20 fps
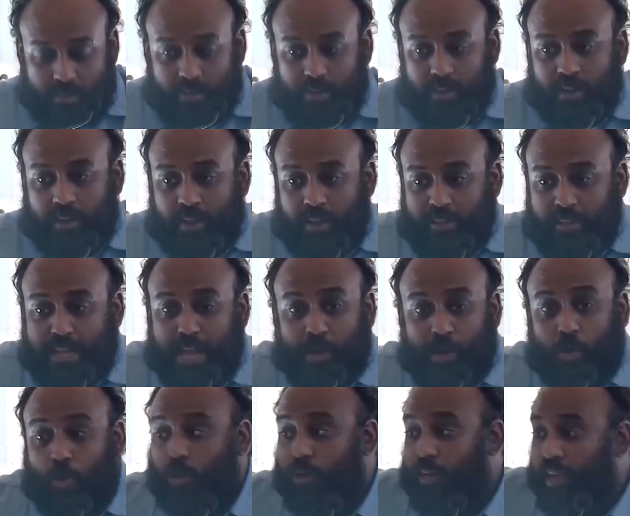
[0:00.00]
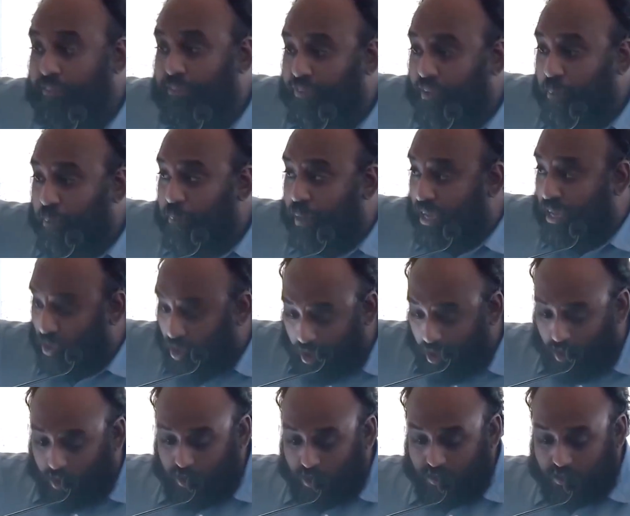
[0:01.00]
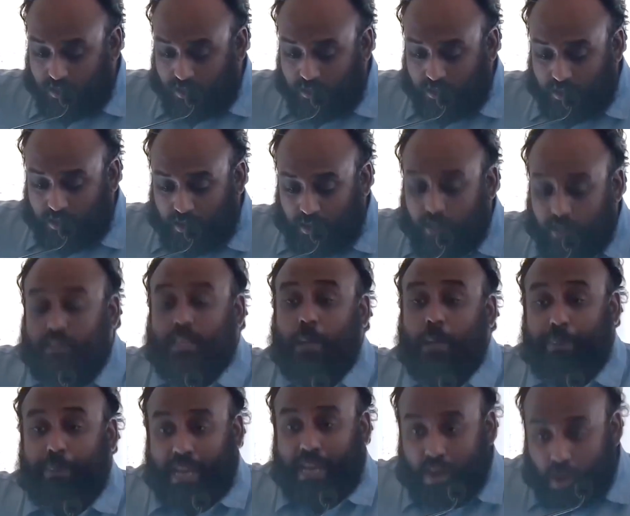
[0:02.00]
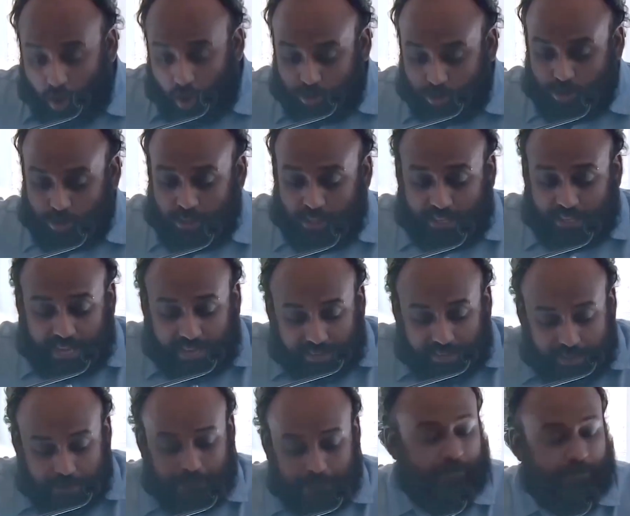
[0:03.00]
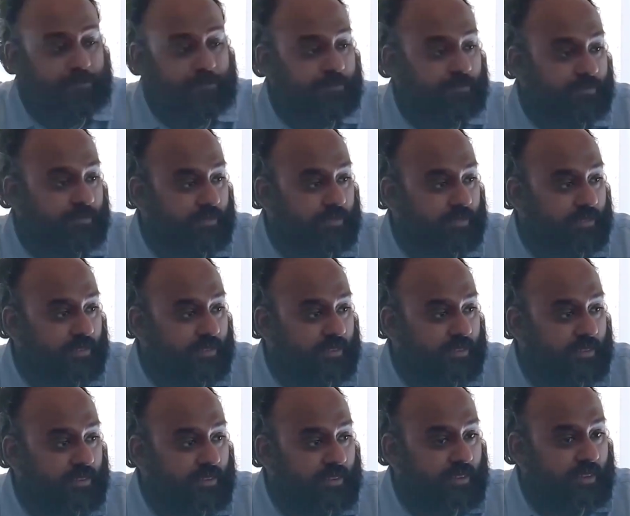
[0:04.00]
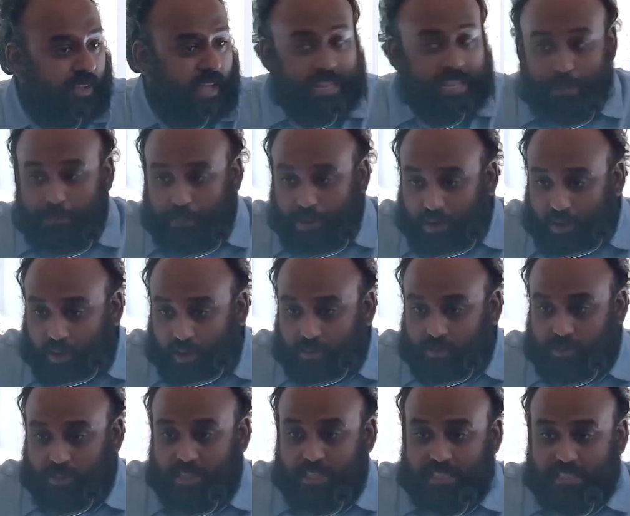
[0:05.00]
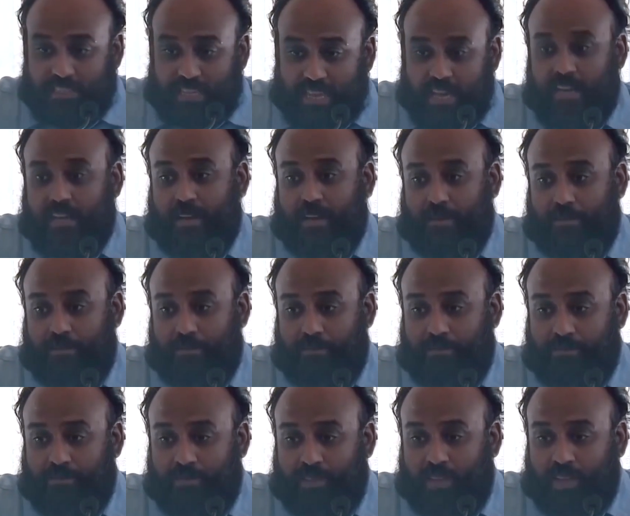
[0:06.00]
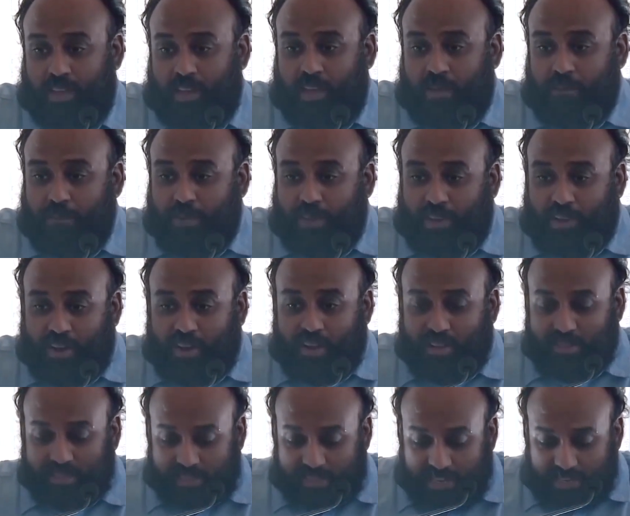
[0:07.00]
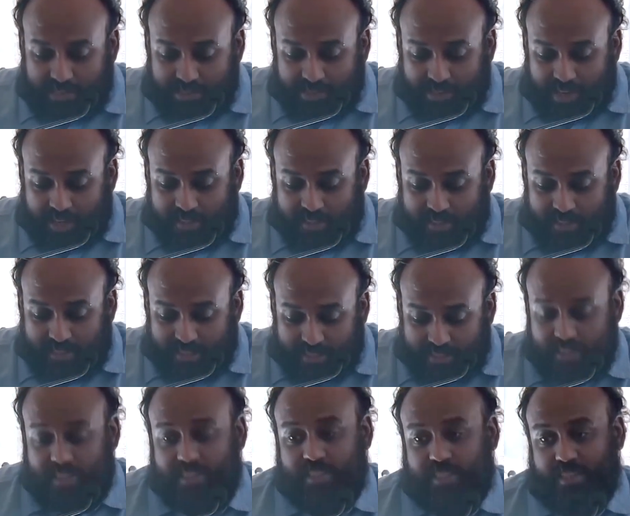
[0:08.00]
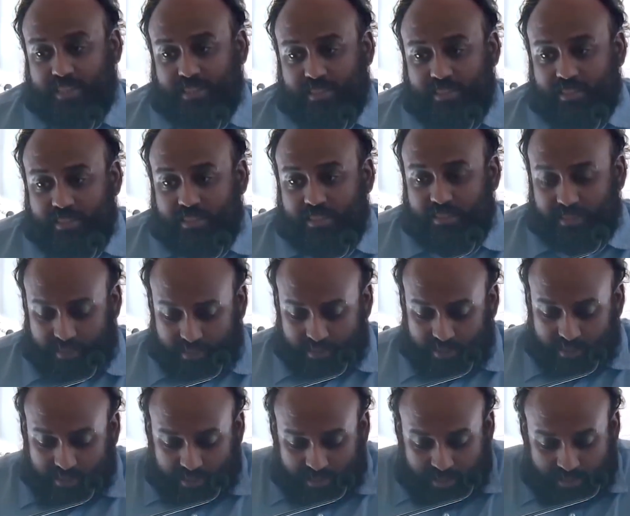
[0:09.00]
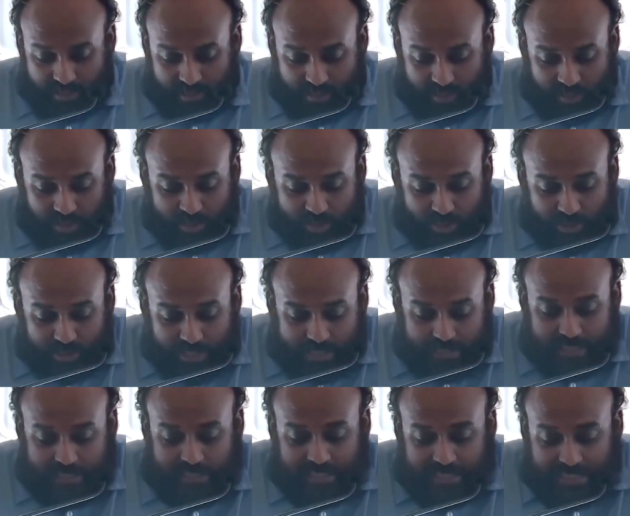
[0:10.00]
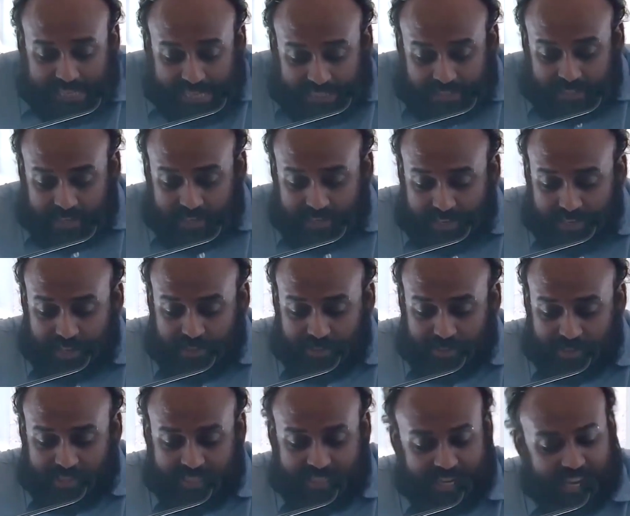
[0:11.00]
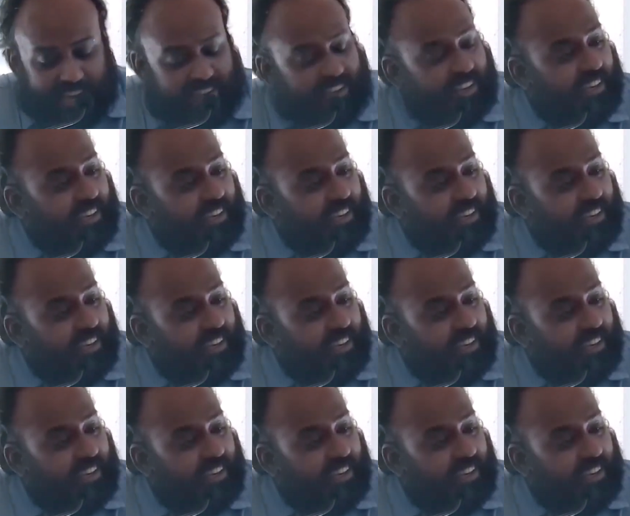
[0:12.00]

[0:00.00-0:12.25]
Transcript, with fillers: they are holding firm because they belong to the kingdom. And they belong to this kingdom because they trust in Jesus. So there's the secret here to this letter.